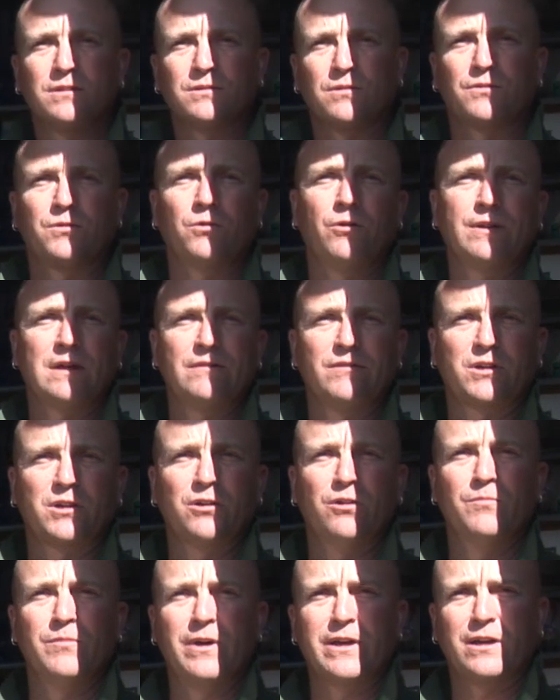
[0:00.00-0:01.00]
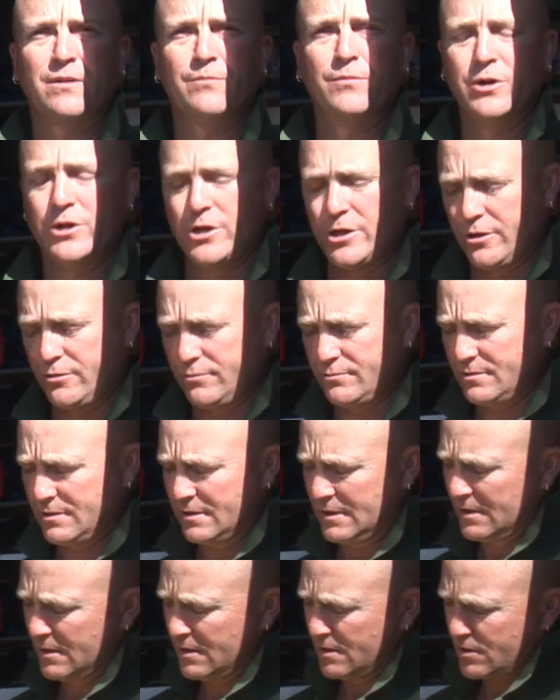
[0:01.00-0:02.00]
so I thought I'd have a go at making my own.
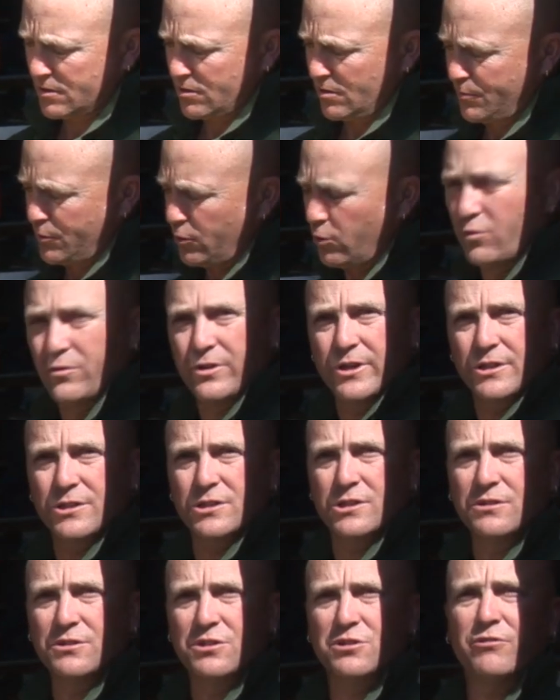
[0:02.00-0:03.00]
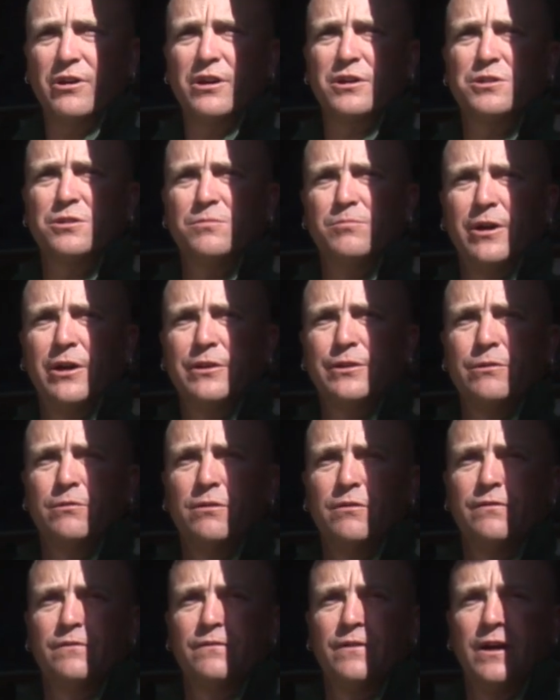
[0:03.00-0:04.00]
So I bought this instruction manual
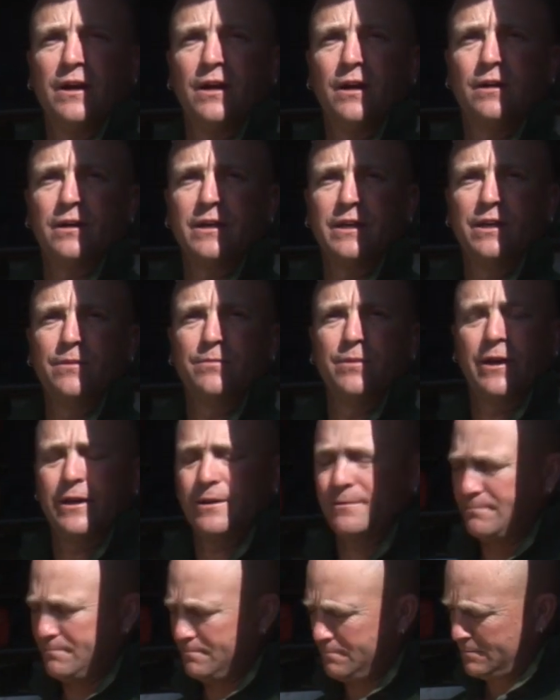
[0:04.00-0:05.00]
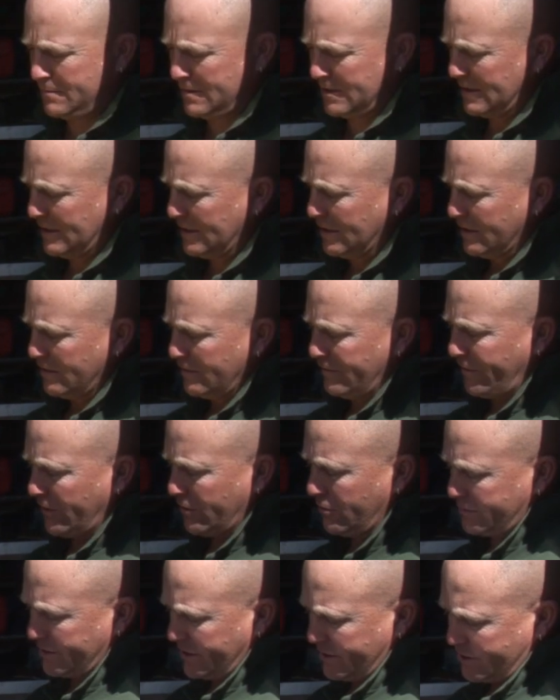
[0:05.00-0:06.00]
off of uh, eBay,
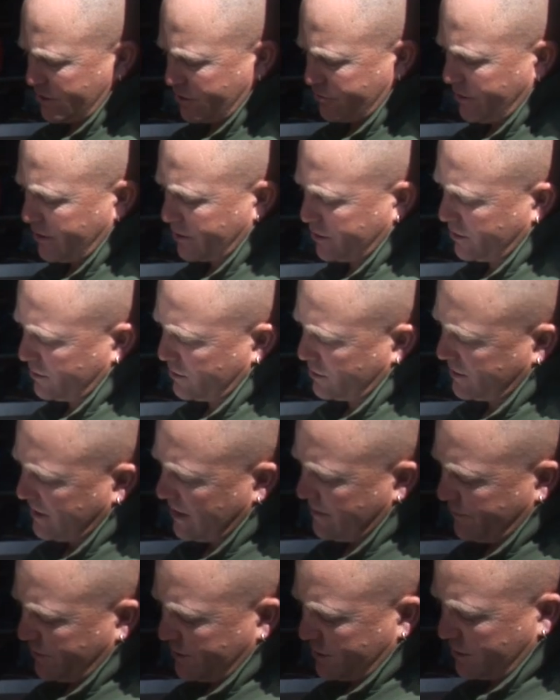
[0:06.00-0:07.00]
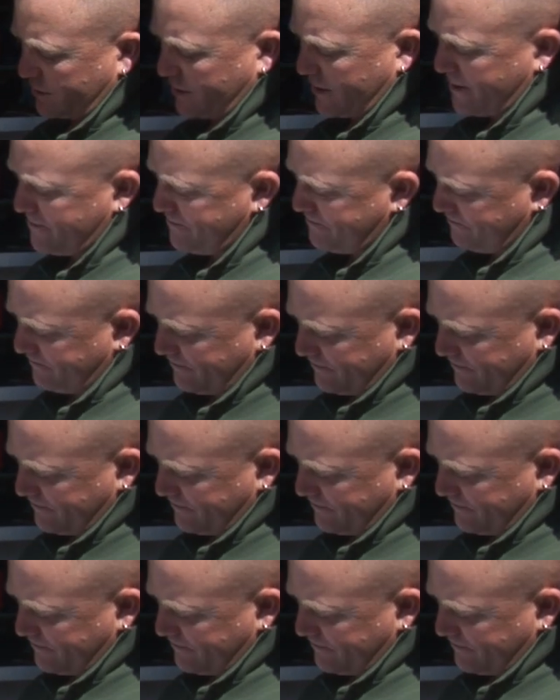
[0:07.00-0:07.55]
followed the instructions step by step.